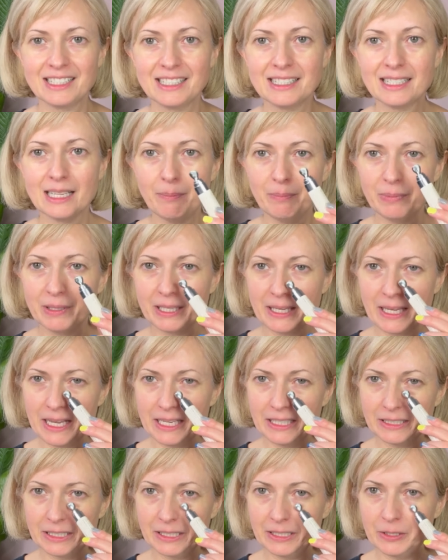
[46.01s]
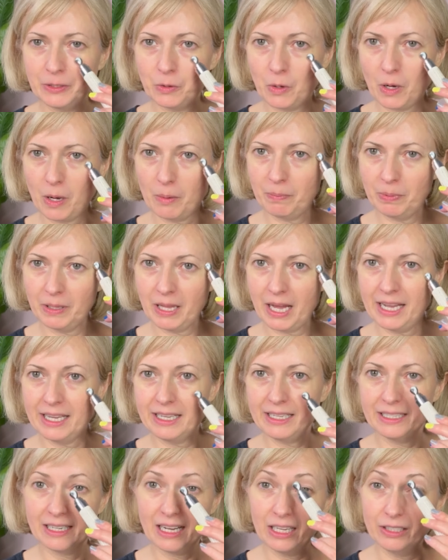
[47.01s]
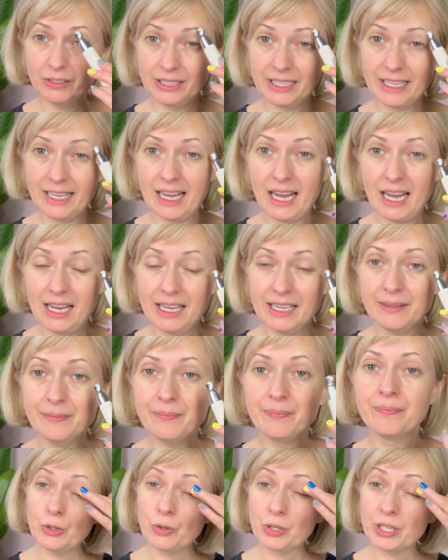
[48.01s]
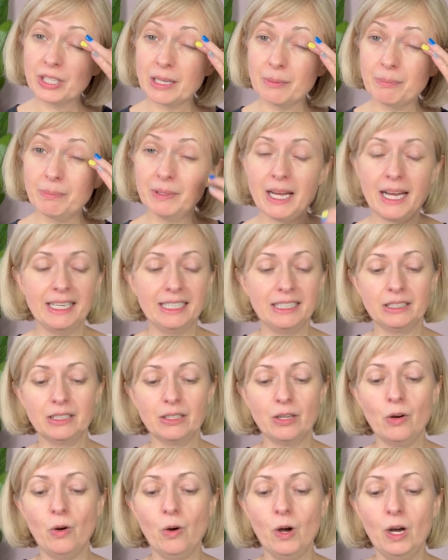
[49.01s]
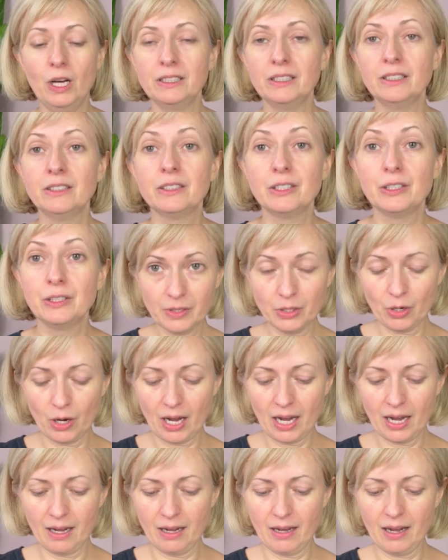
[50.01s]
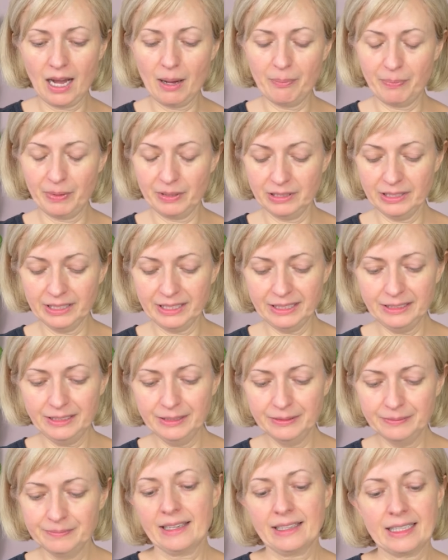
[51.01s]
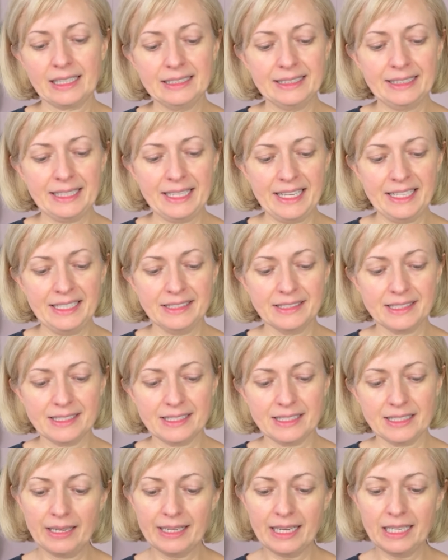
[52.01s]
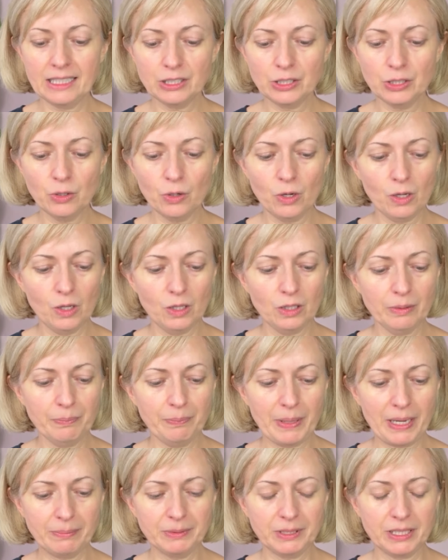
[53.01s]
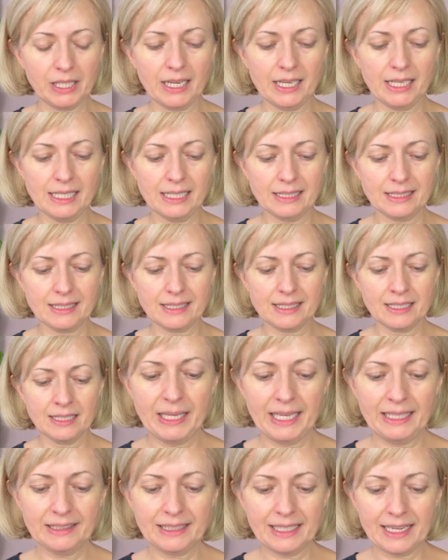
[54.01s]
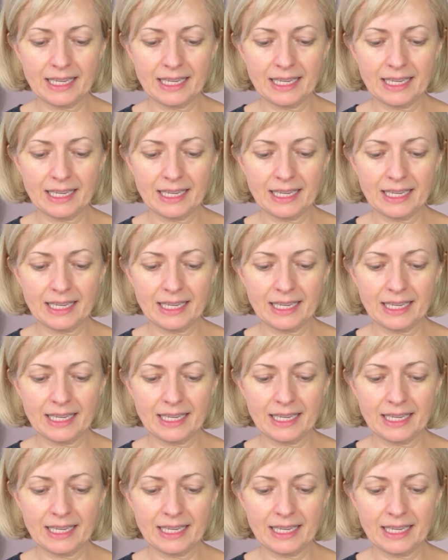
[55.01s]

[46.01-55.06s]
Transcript: this applicator. You apply around the eye. You can apply it on your upper lid. Contains retinol, peptides, plant